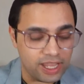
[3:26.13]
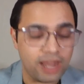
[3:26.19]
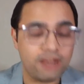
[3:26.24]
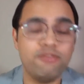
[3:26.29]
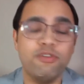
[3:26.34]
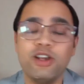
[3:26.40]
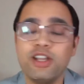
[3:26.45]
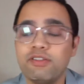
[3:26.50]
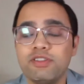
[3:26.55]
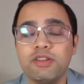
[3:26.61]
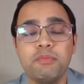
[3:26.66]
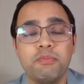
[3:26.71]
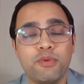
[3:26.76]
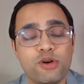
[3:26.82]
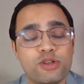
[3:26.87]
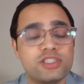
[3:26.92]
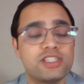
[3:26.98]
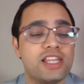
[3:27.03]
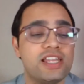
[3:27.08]
and one of the
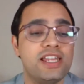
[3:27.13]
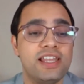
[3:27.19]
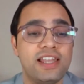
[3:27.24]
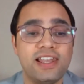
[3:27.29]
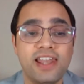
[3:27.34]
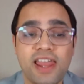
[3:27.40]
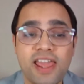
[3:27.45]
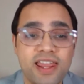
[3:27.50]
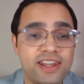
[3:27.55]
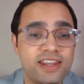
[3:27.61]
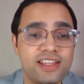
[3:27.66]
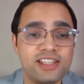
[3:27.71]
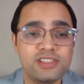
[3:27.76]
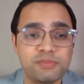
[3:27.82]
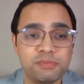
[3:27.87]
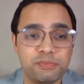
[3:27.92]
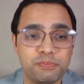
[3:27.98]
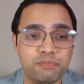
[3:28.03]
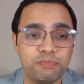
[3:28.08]
most
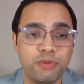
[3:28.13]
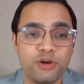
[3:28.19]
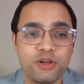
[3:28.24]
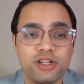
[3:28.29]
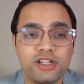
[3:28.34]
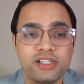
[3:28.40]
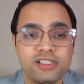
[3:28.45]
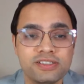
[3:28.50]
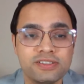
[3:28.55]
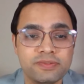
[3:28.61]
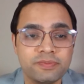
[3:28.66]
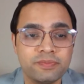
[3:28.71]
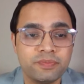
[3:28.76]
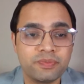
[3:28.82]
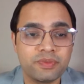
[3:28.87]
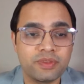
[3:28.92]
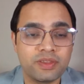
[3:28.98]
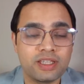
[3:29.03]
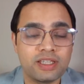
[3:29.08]
hilarious book
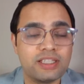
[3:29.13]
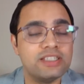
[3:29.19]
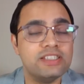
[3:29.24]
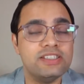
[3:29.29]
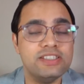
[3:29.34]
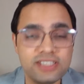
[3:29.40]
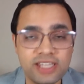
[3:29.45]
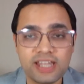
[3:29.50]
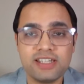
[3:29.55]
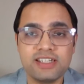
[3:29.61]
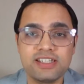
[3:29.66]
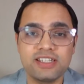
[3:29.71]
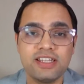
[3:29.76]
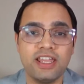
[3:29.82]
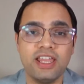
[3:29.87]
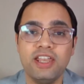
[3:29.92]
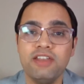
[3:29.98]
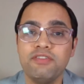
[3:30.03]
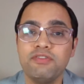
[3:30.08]
yet
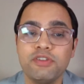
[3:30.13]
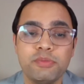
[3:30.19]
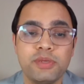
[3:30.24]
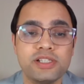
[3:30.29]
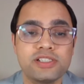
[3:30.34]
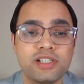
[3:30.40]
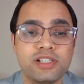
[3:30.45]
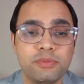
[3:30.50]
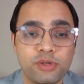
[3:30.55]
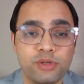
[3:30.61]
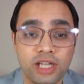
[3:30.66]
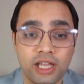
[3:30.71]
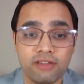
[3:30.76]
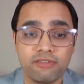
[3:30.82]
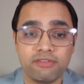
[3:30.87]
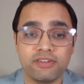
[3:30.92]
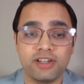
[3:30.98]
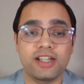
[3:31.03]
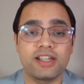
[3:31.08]
informational book
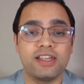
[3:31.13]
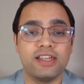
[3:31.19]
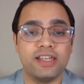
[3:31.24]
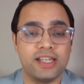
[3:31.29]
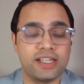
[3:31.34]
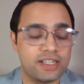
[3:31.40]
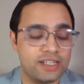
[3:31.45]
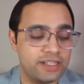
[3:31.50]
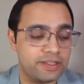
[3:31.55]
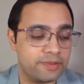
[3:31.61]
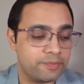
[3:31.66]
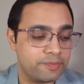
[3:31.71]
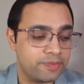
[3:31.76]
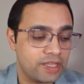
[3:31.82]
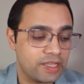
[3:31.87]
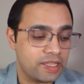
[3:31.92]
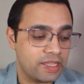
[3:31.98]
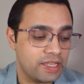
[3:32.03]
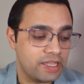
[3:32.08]
I've read lately,
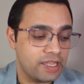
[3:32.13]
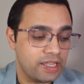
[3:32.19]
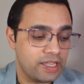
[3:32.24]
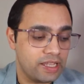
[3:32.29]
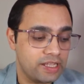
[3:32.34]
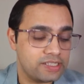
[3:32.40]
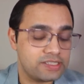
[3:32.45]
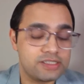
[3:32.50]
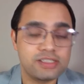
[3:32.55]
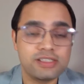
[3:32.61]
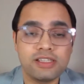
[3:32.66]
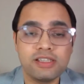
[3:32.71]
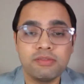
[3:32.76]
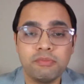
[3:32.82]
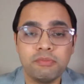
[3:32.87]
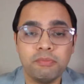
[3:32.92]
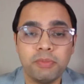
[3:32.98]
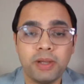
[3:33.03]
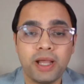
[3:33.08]
is
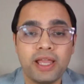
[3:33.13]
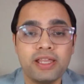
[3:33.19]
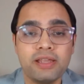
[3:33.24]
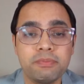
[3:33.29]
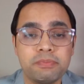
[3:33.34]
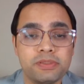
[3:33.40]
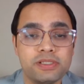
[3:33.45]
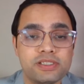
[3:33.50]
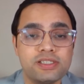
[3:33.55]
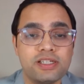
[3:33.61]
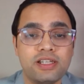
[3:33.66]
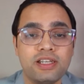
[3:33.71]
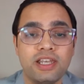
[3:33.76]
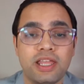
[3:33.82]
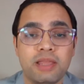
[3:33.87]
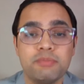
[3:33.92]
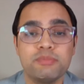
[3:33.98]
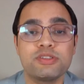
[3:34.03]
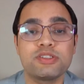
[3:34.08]
by a person
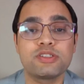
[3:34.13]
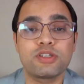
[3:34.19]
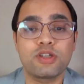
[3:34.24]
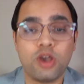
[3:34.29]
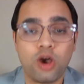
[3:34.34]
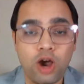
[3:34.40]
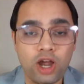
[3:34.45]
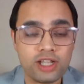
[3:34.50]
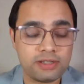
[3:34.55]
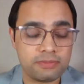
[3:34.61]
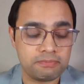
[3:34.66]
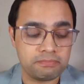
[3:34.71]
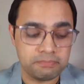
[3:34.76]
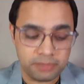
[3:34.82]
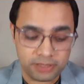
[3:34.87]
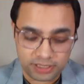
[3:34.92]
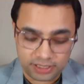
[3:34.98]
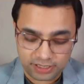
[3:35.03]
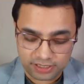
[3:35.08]
named Scott
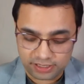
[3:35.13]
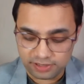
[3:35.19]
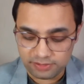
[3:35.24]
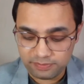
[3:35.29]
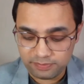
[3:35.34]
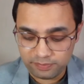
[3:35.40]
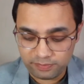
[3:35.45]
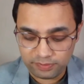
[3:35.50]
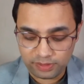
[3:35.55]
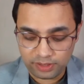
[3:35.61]
Burkin,